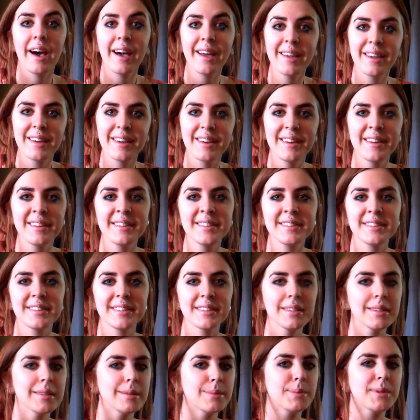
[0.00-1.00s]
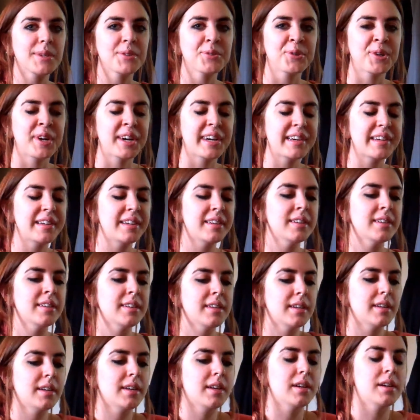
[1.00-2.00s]
Hi guys, it's been a while.
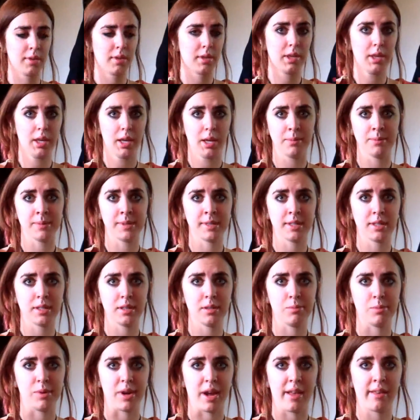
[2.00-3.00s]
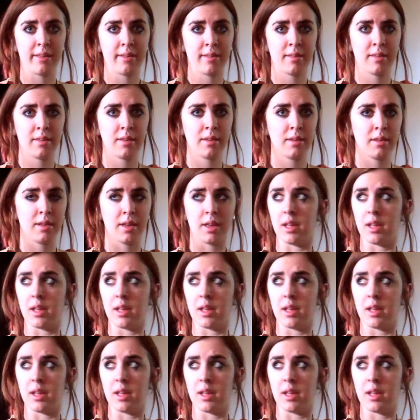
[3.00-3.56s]
I'm still depressed,